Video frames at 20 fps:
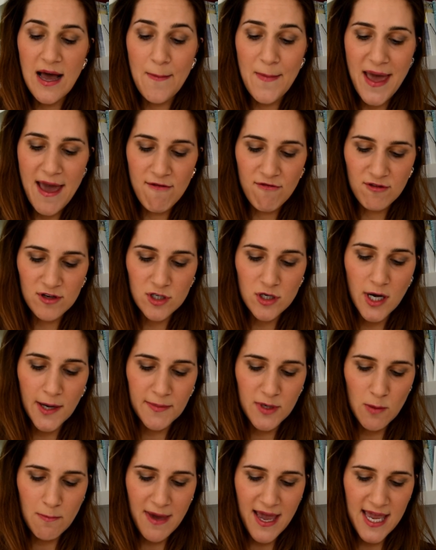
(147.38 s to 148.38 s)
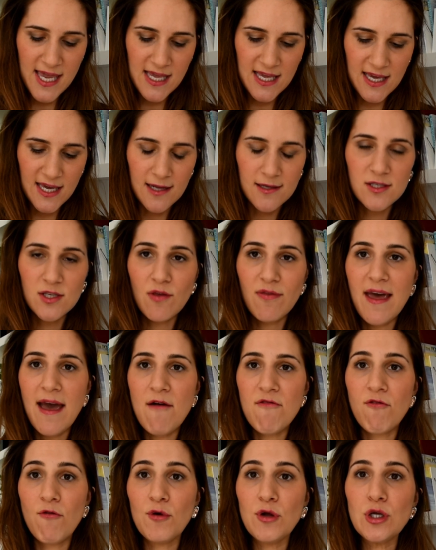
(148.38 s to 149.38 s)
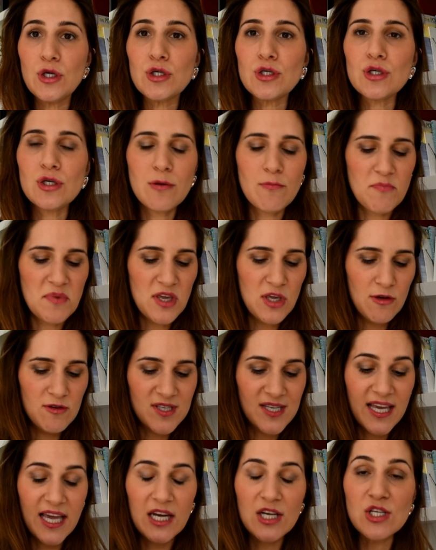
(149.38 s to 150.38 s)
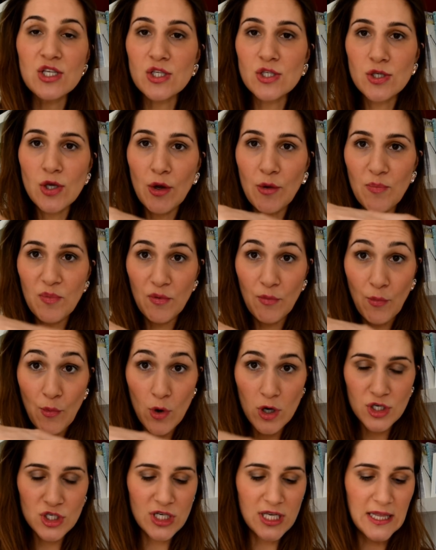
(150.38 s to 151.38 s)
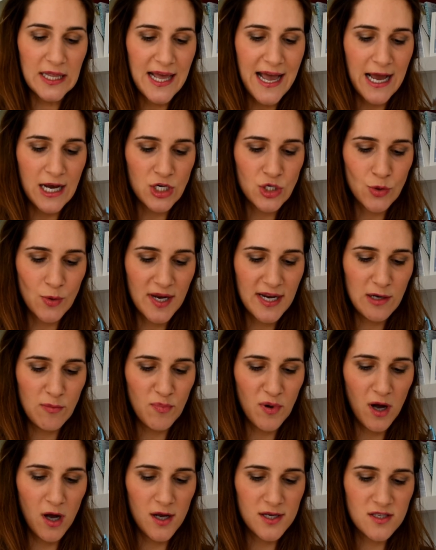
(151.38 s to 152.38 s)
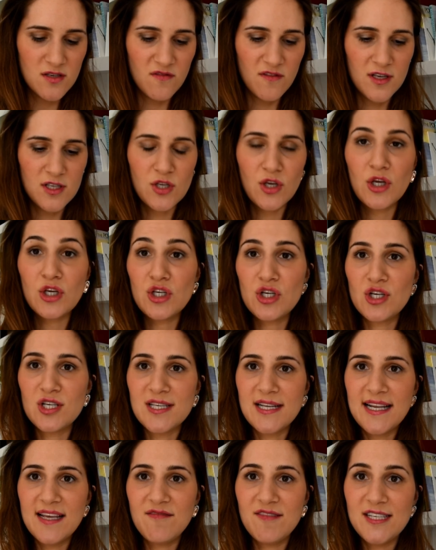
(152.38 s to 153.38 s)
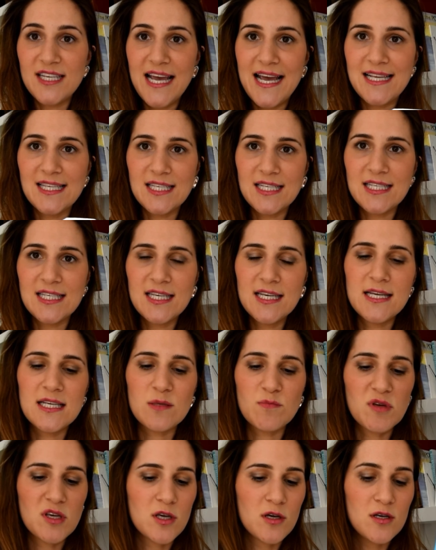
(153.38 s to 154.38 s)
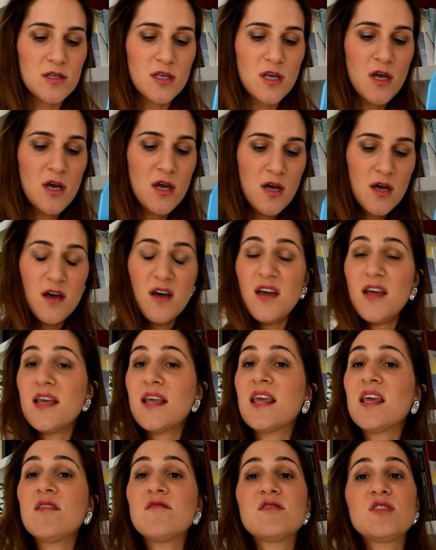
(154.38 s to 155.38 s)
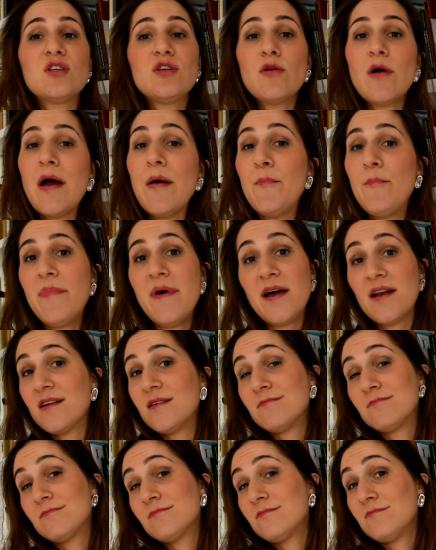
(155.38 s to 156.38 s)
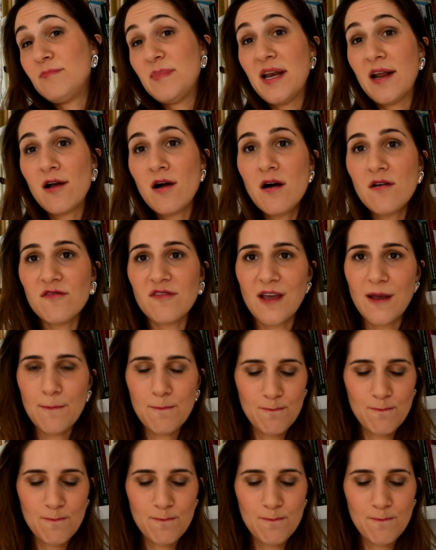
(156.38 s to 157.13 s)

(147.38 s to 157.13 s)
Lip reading: every time you make it. So therefore you shouldn't be using any soap washing the actual inner part of it, so you should just leave it as it is, because it gives you a better coffee.